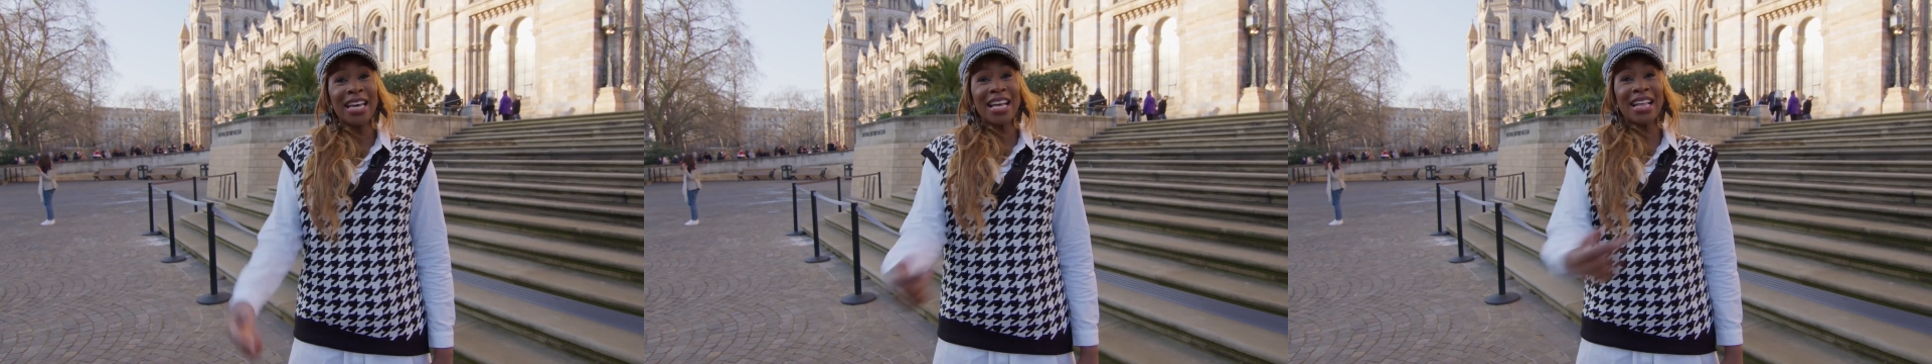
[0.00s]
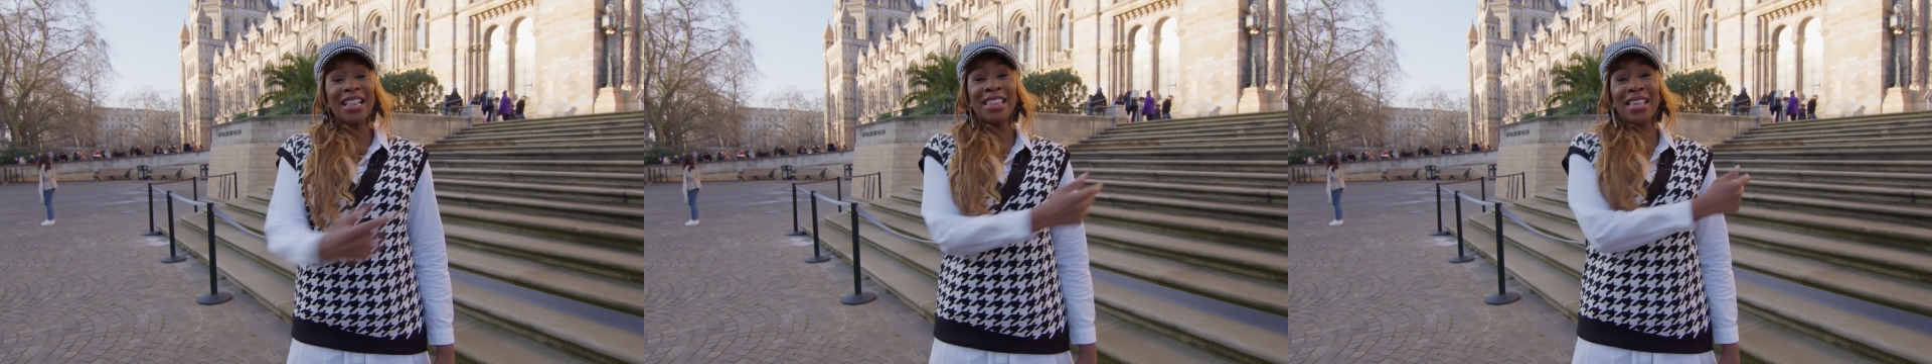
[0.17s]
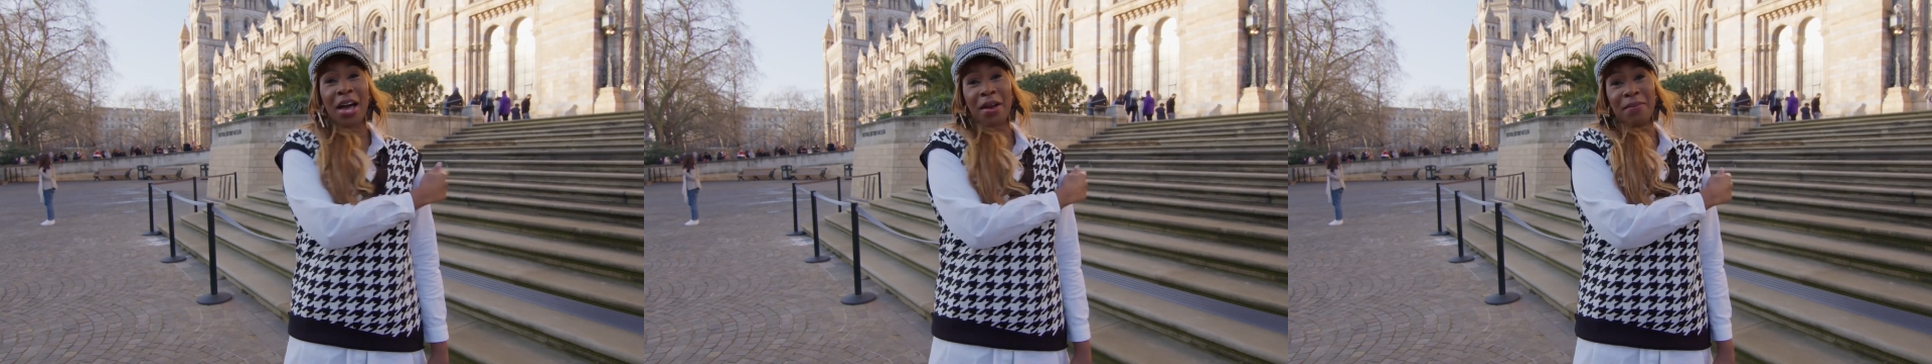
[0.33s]

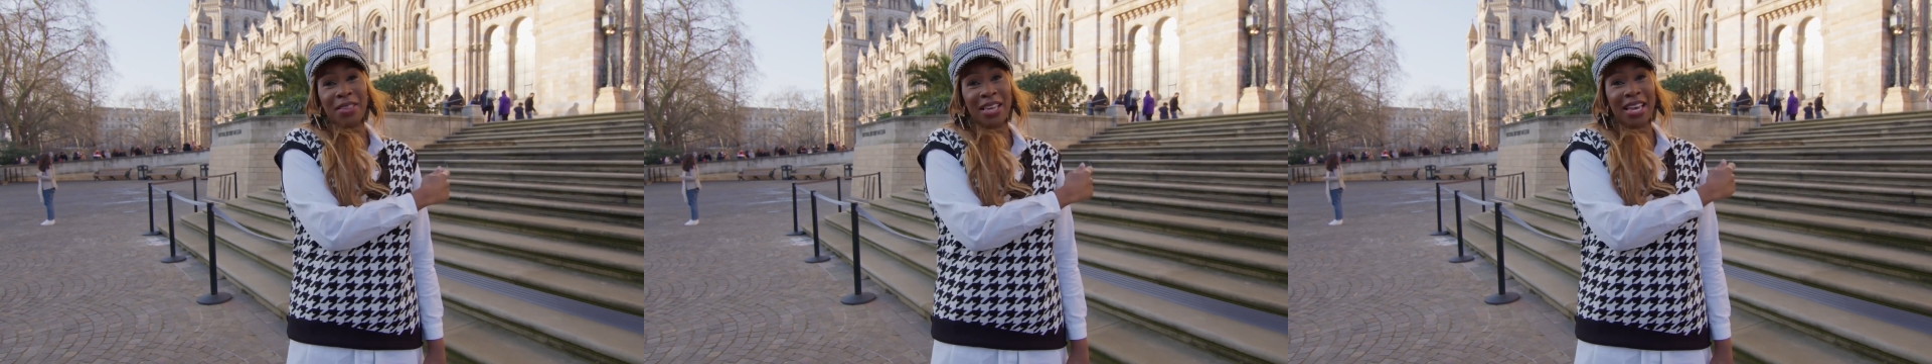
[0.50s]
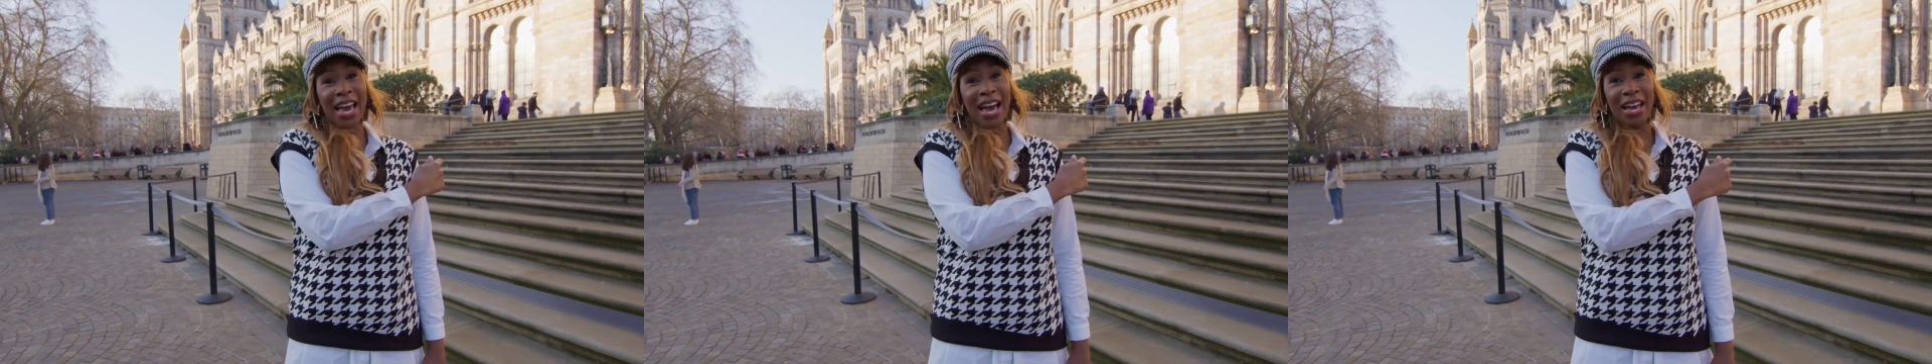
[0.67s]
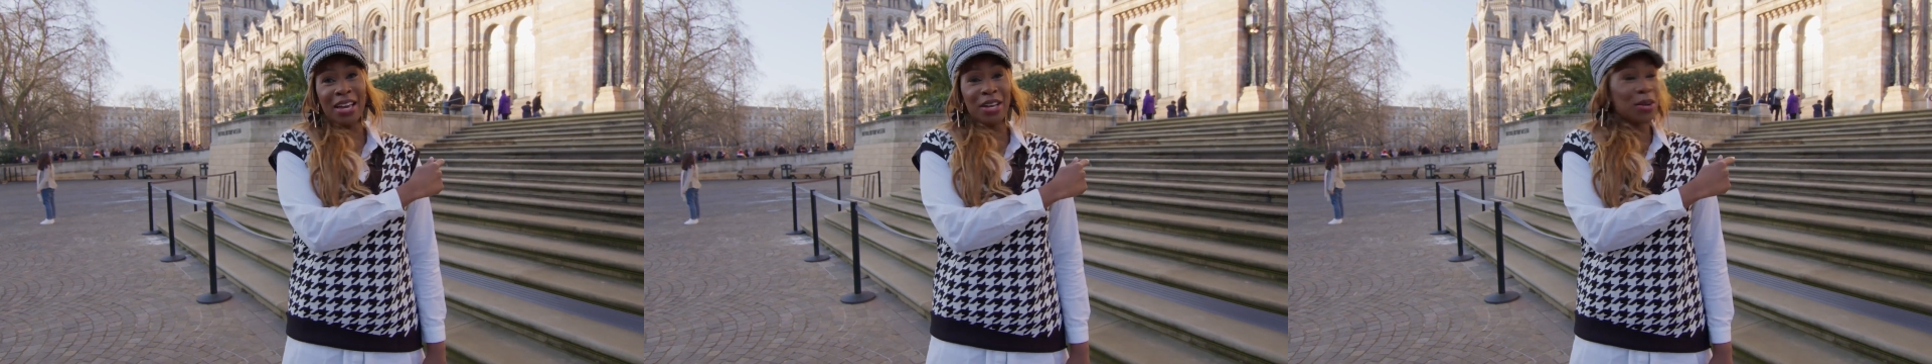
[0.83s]
it's time to
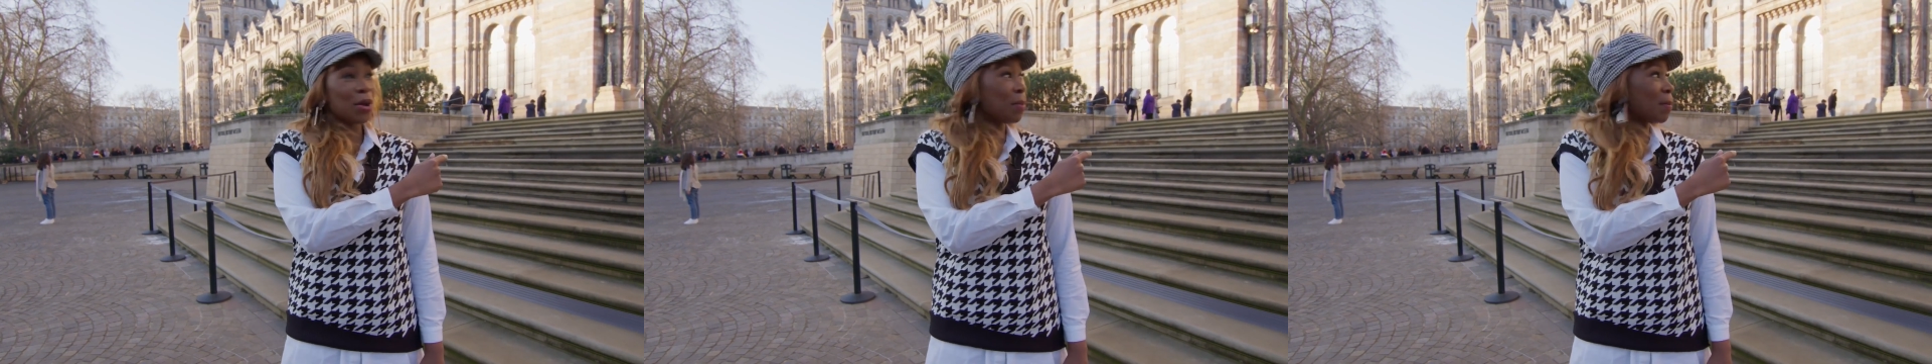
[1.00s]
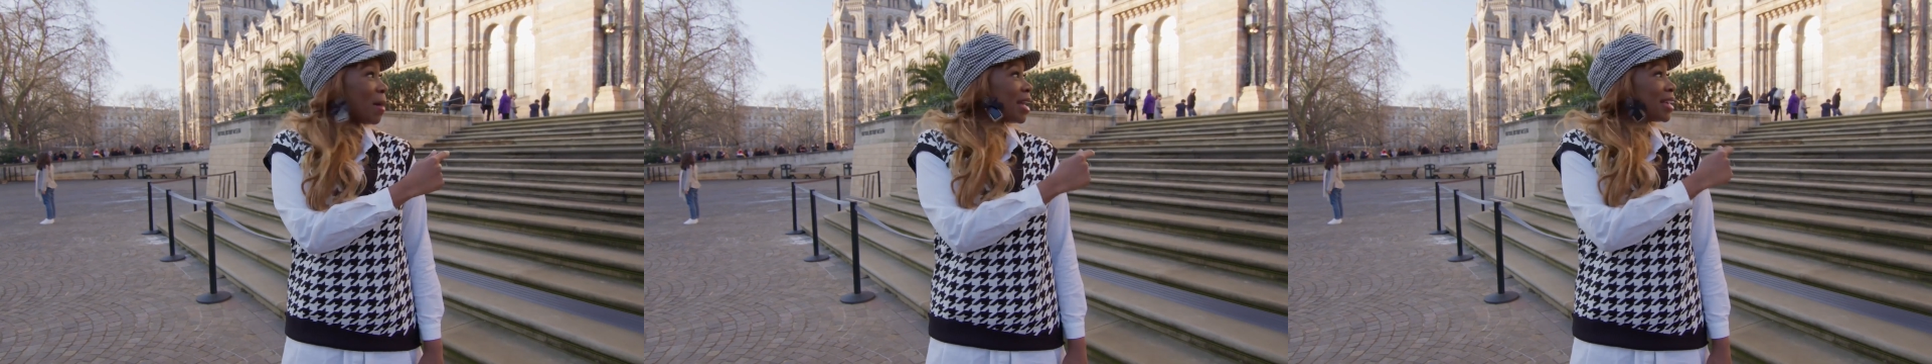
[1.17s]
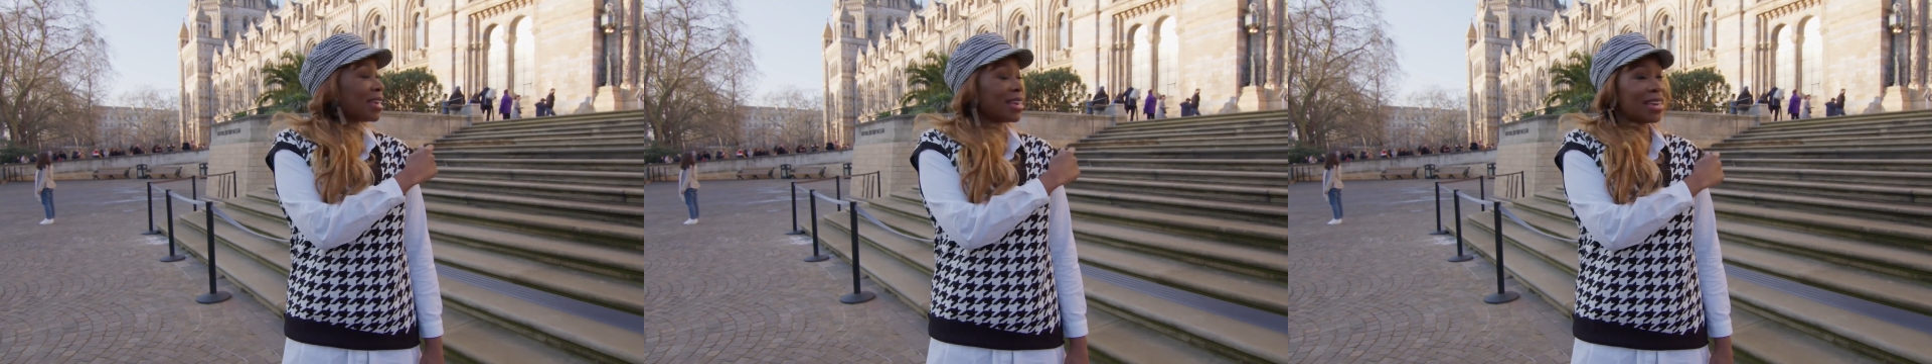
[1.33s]
get, you know,
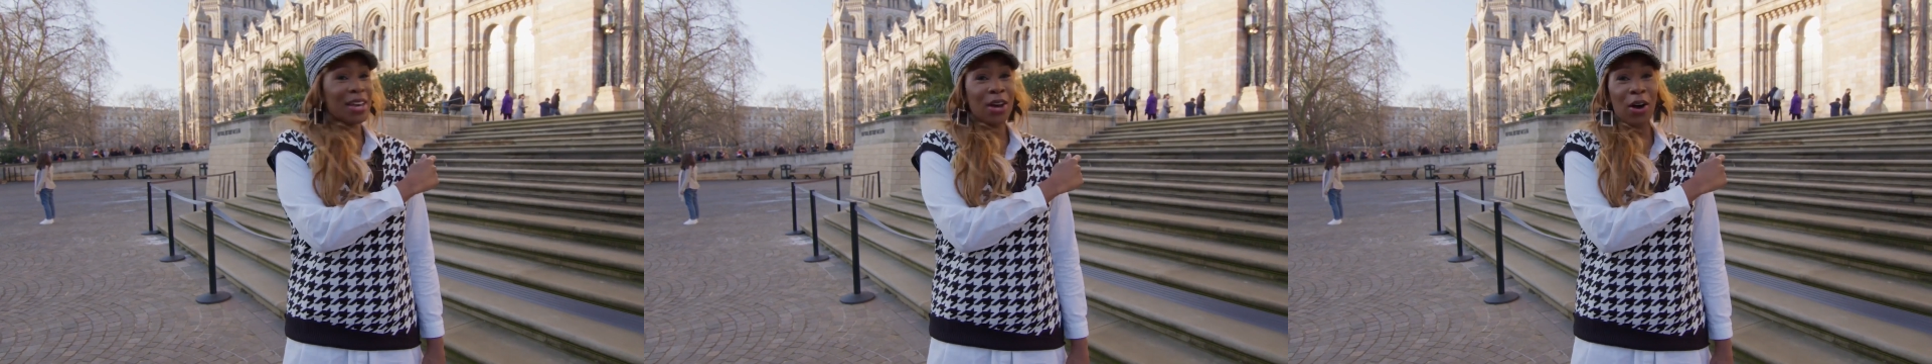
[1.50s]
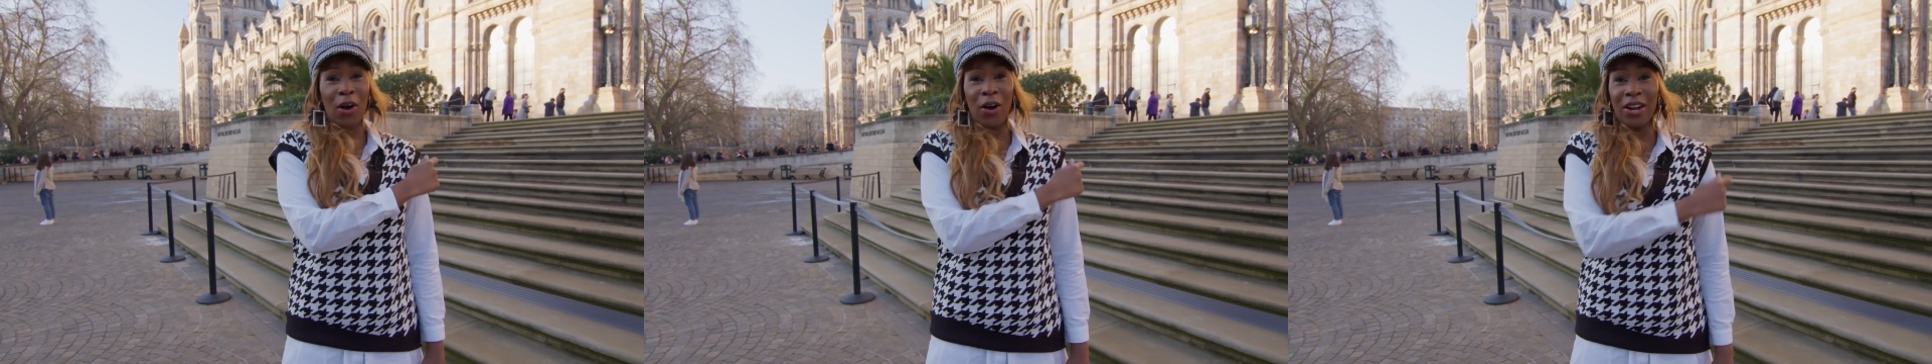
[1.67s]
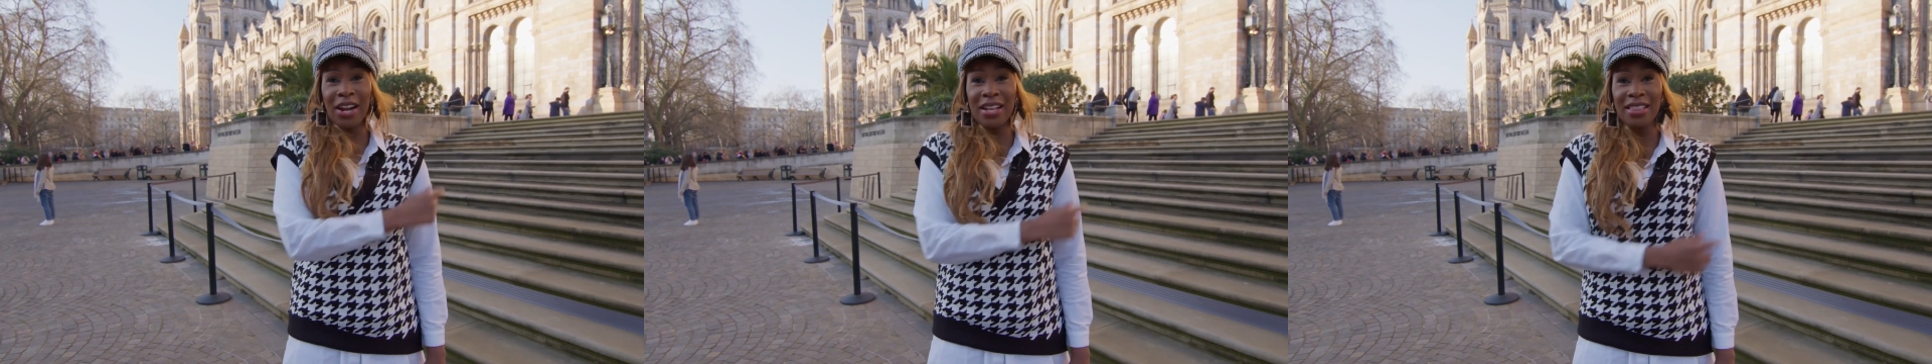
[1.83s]
my geek
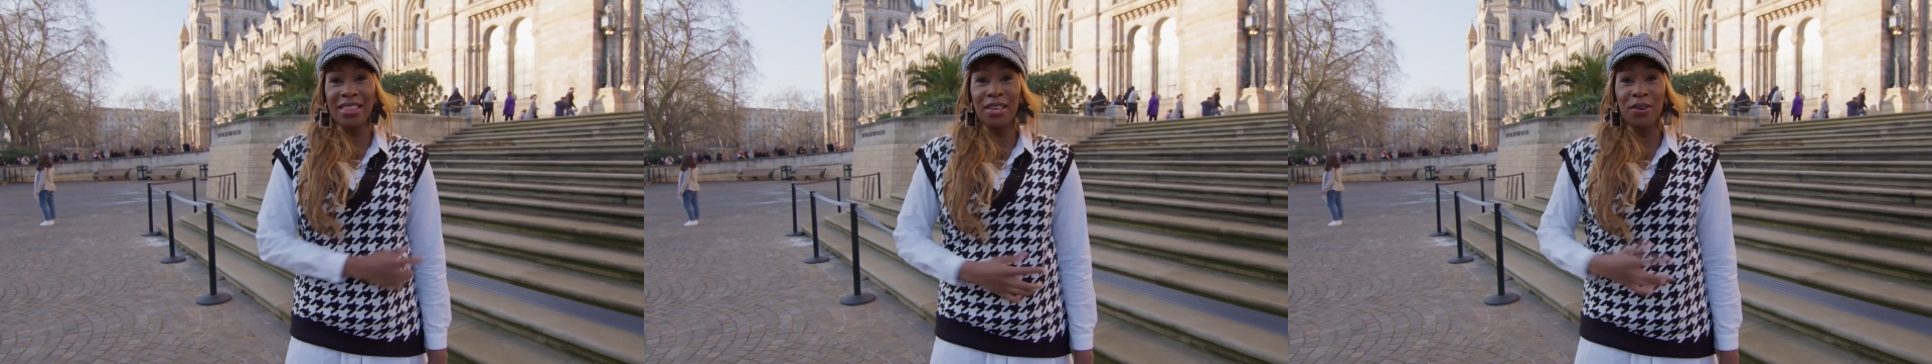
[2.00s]
on and